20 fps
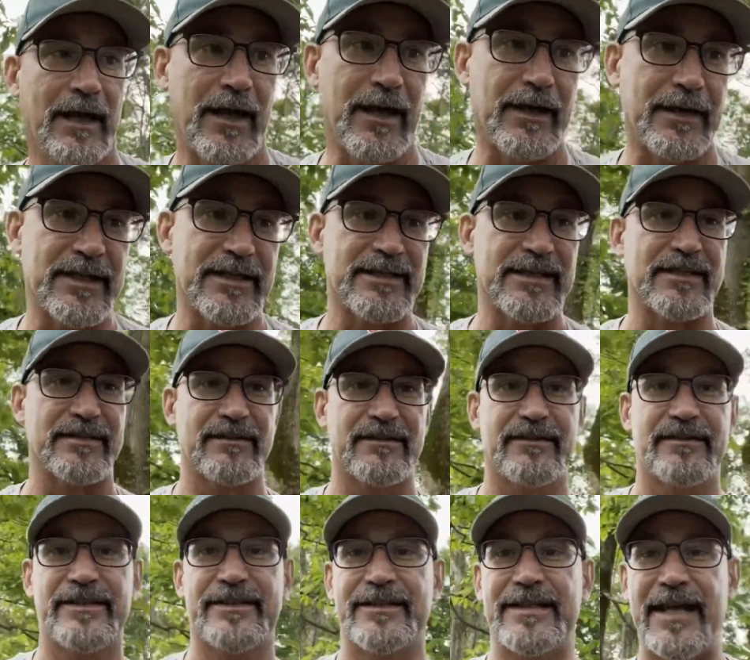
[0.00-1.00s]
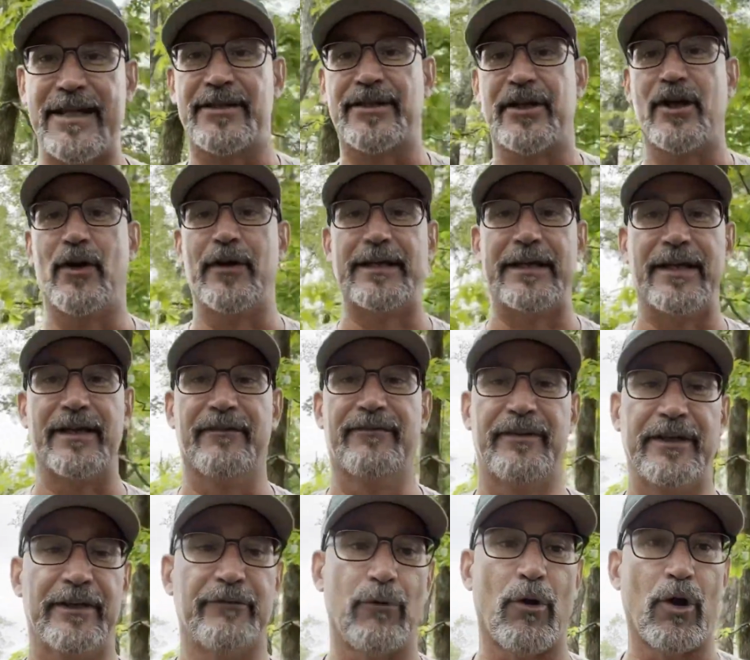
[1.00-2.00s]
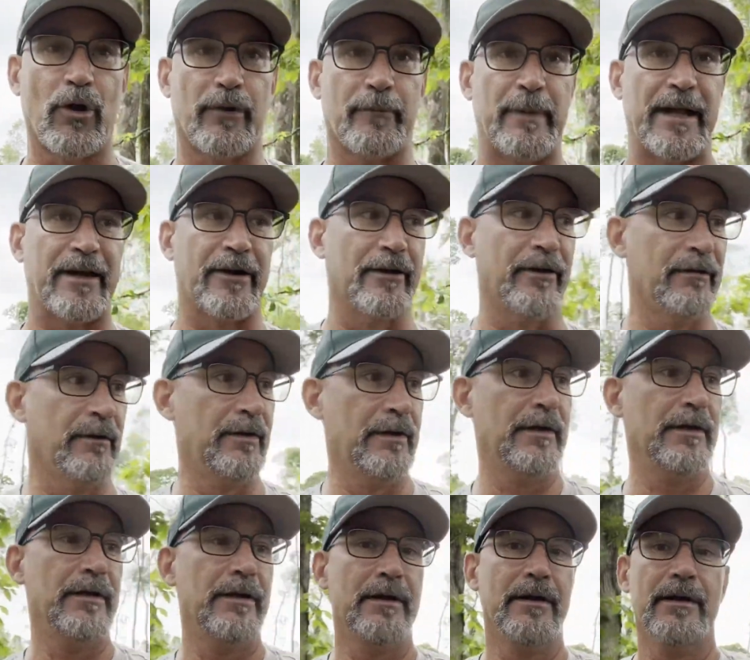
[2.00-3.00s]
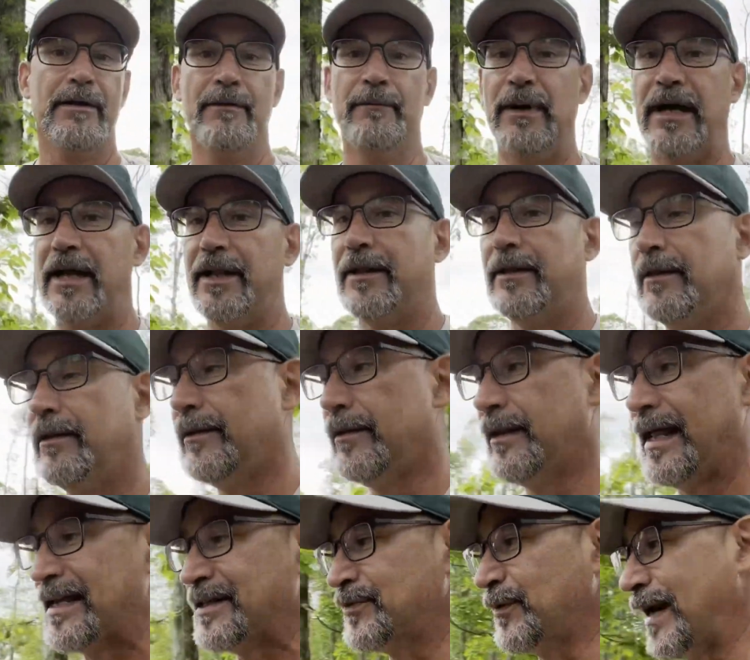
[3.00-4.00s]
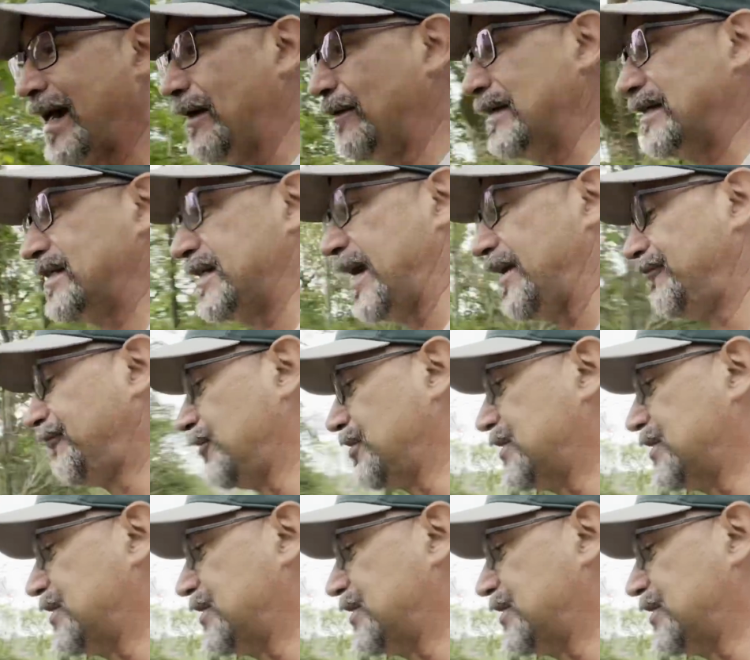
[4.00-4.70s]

because it tends to go in the Infeed Roller better. But that's what I would say for